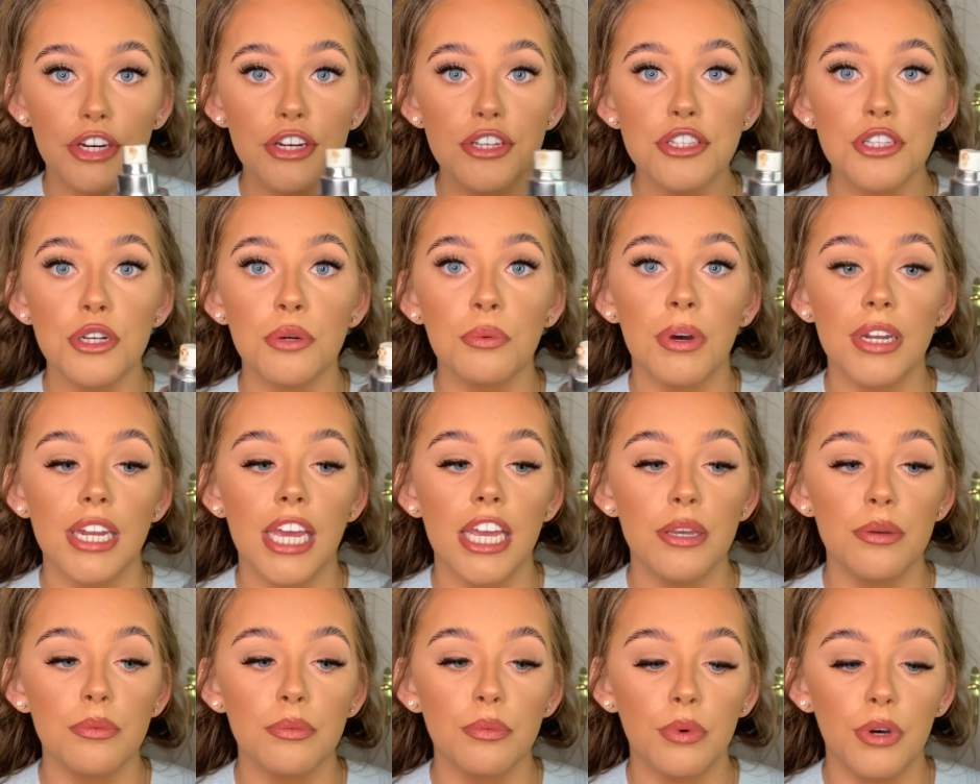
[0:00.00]
So what
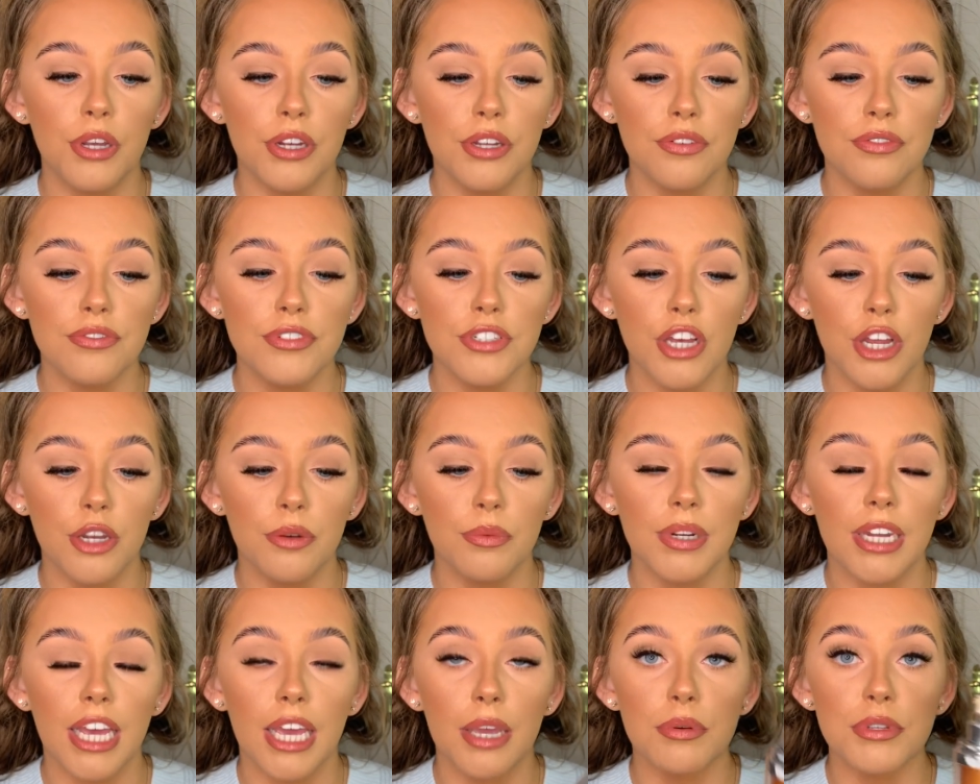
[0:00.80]
I would have done
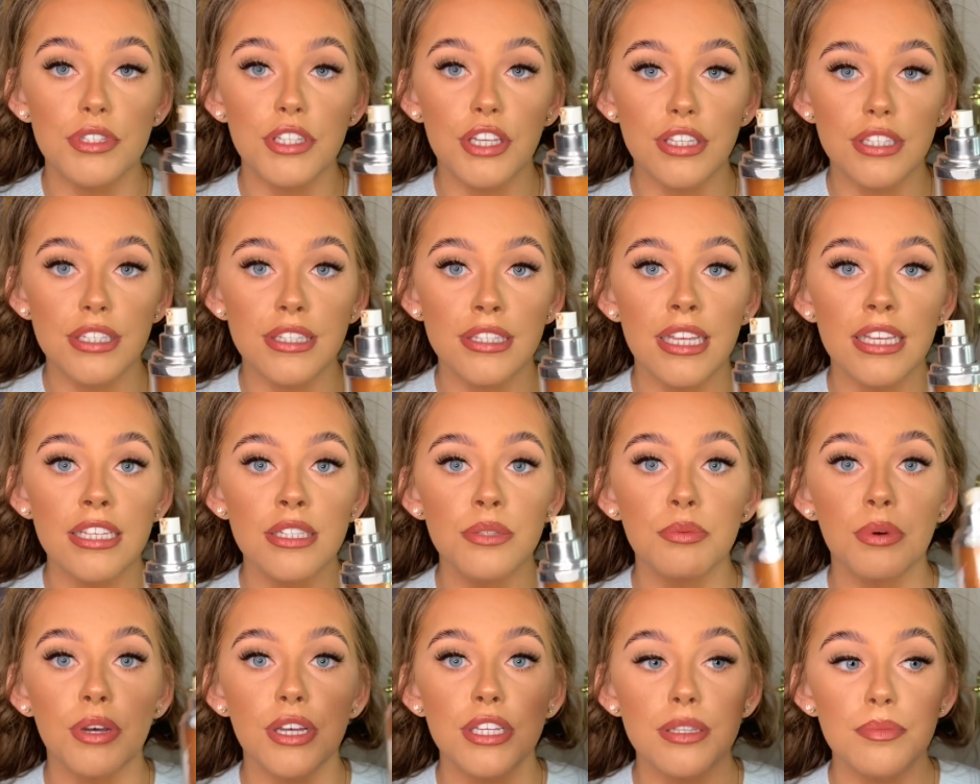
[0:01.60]
when I was using
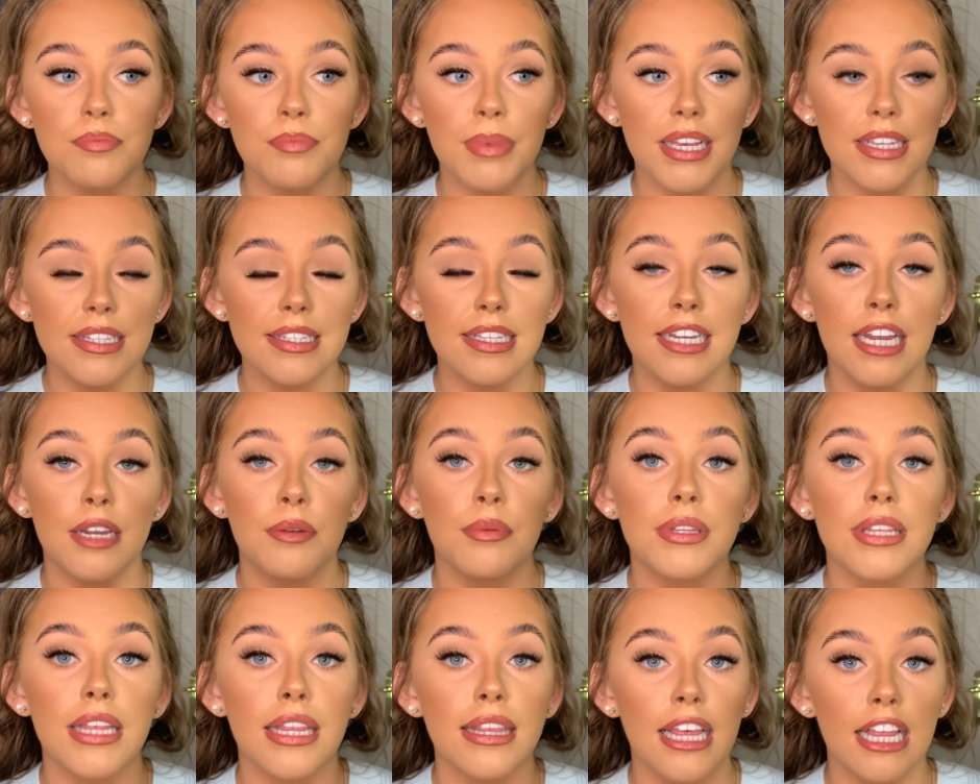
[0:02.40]
this was mix it in
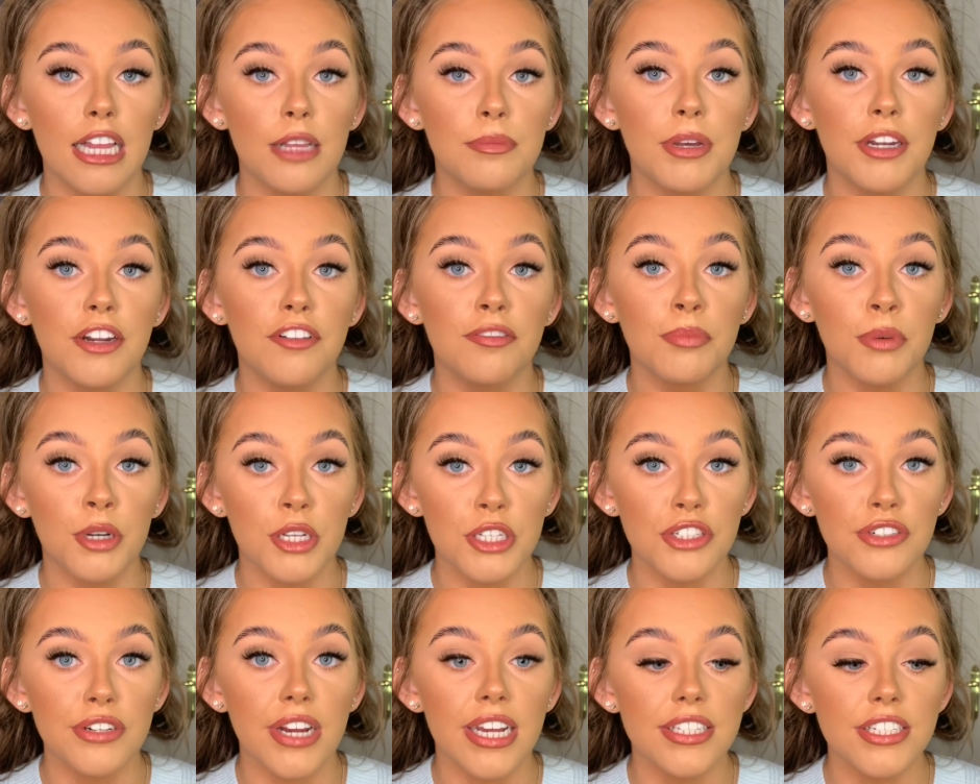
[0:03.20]
with a little bit of
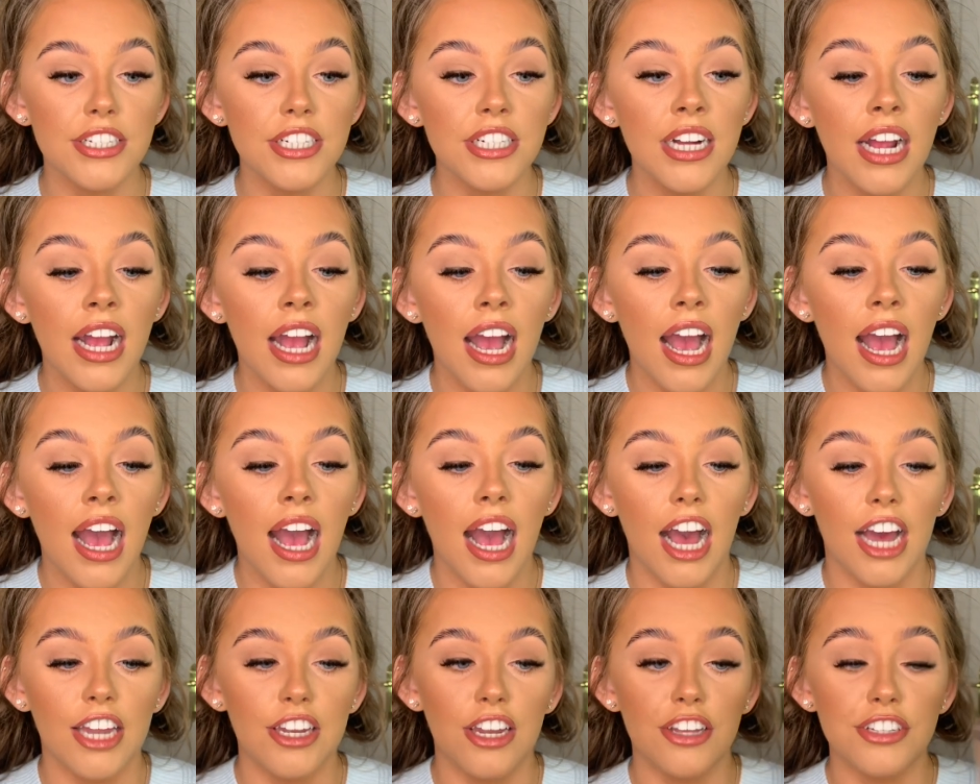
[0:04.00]
moisturizer,
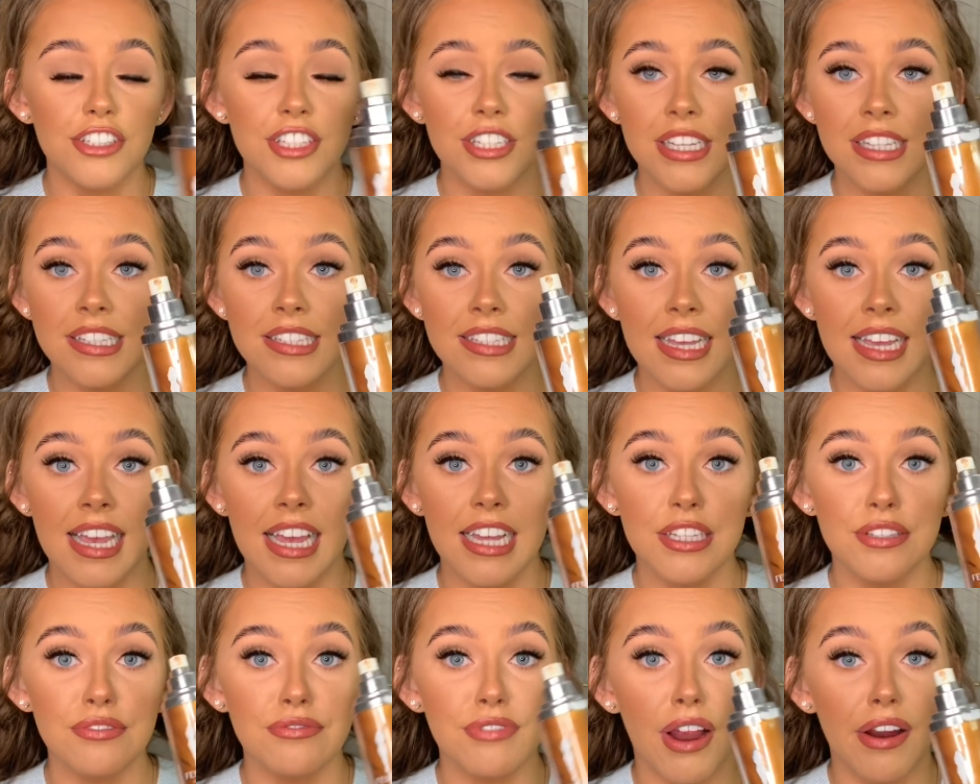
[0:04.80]
and as you can see
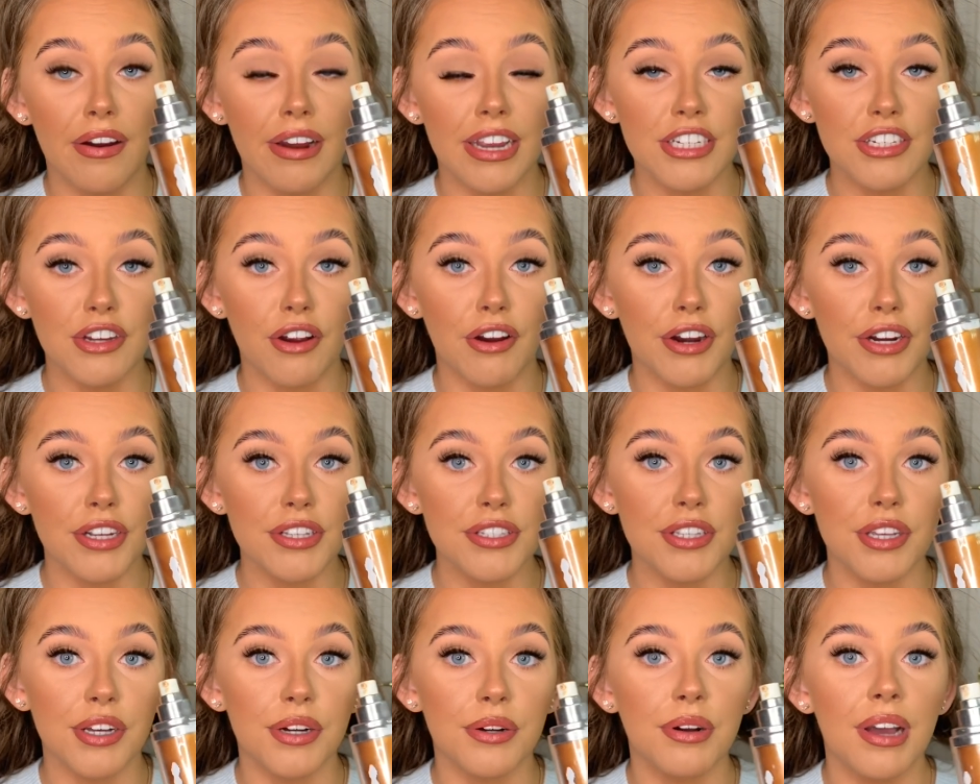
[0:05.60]
it's very dark.
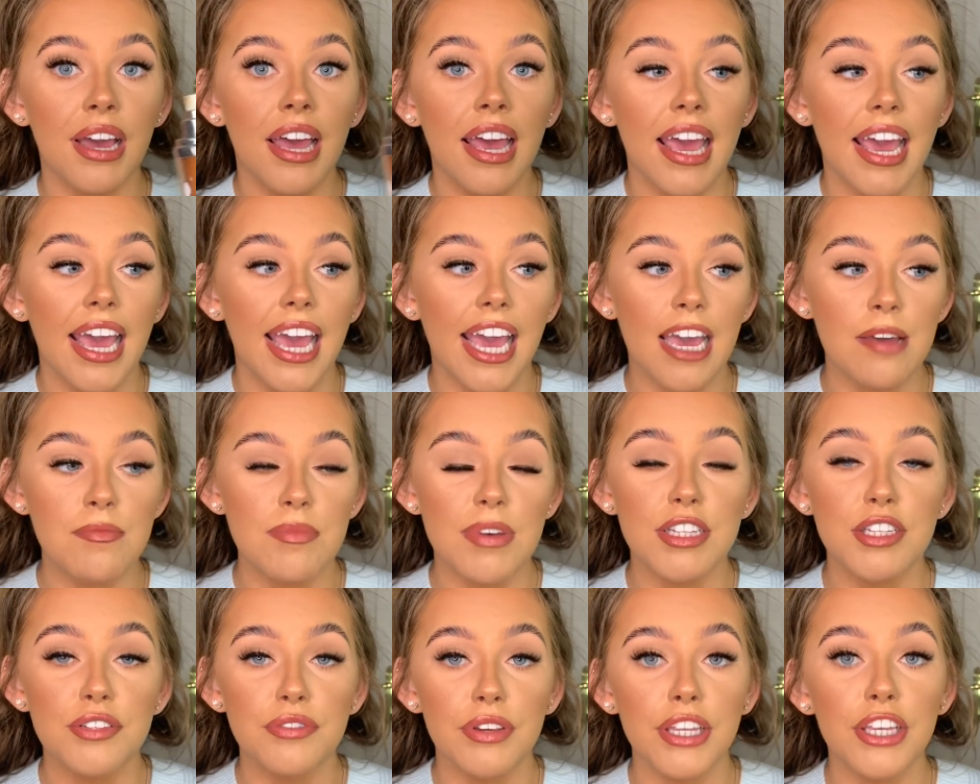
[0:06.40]
So
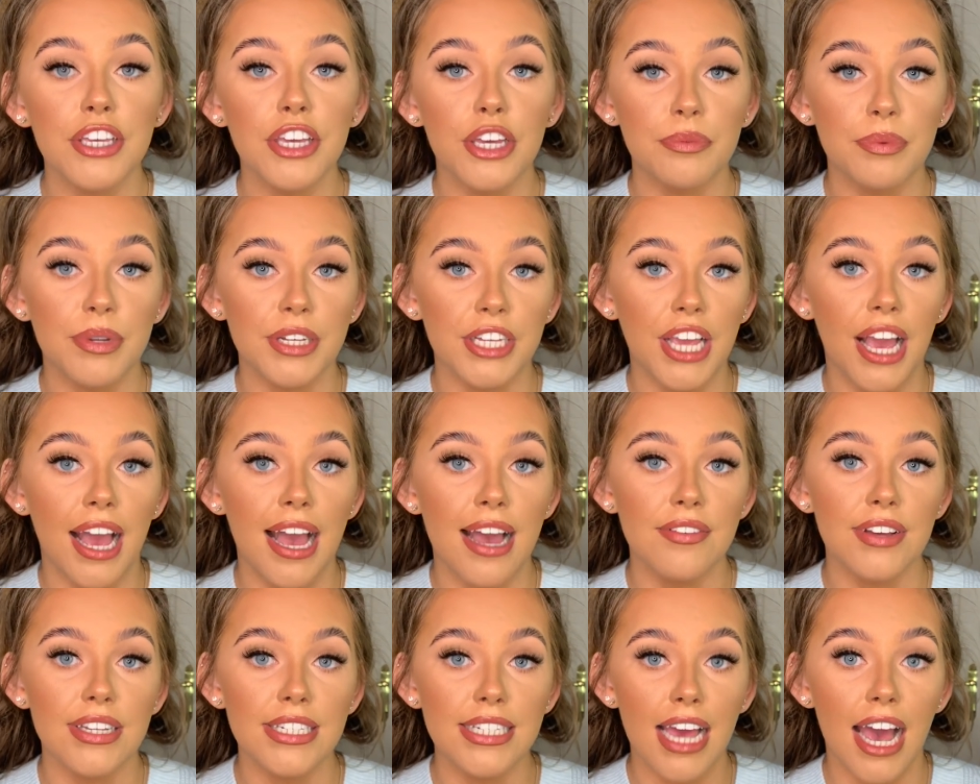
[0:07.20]
it's really good when you
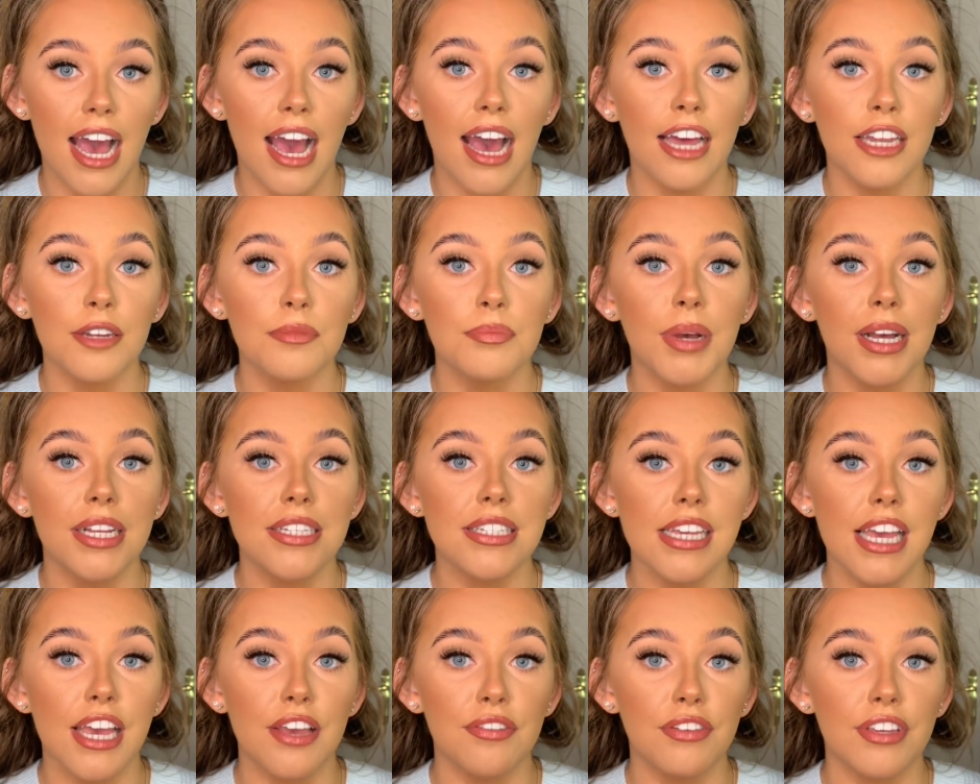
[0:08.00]
have a tan,
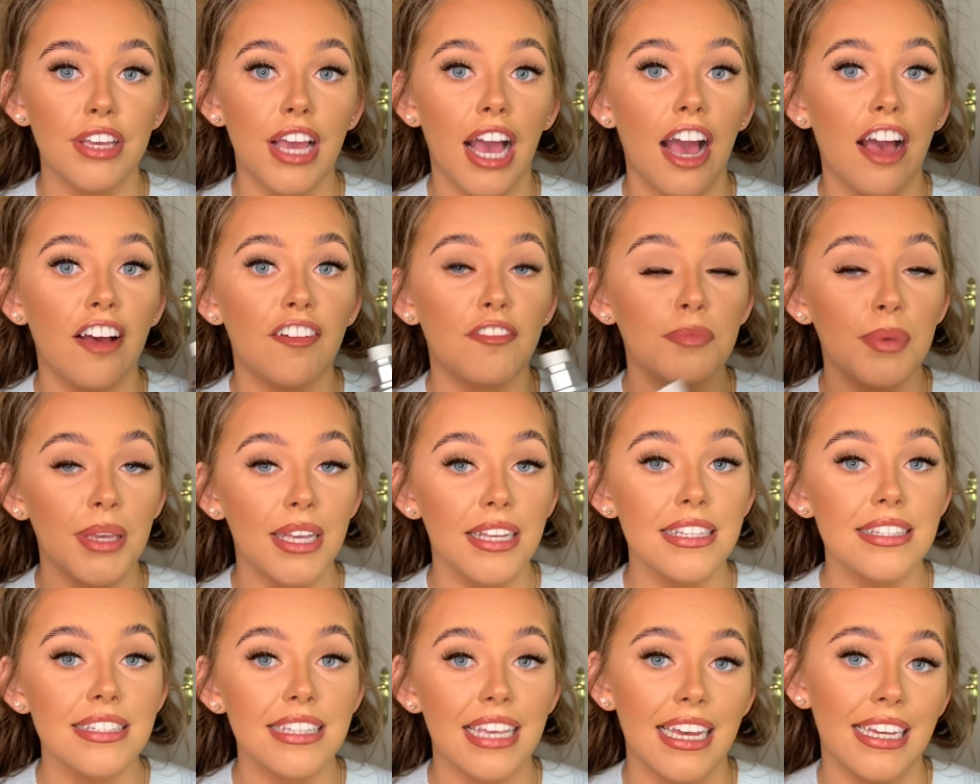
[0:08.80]
but if you have
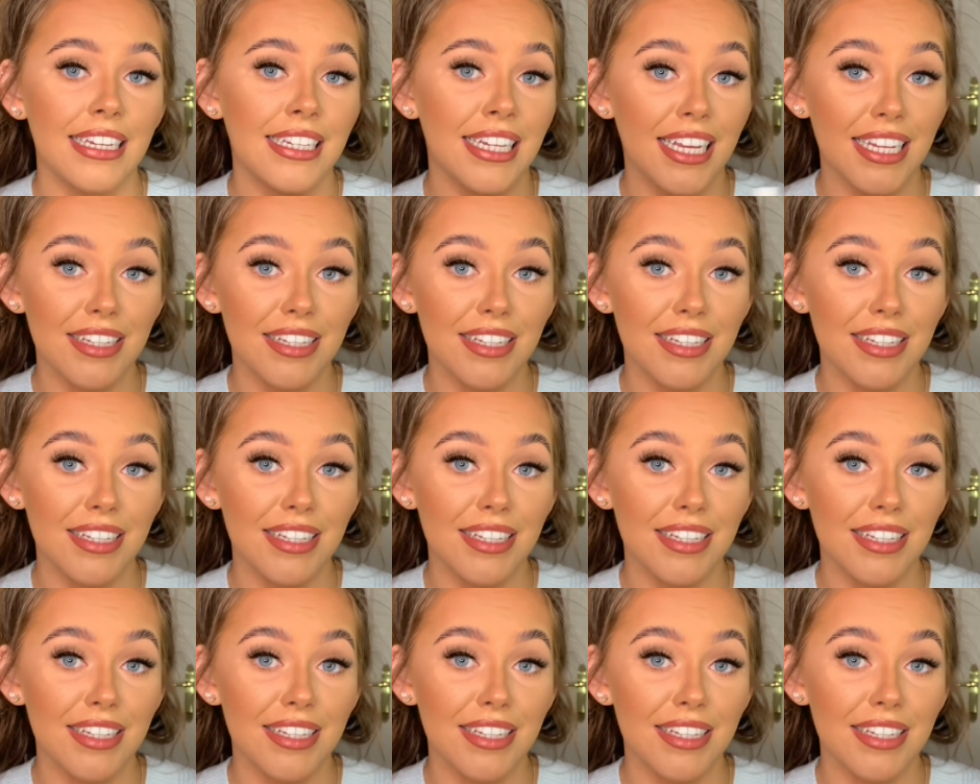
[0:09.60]
pale skin,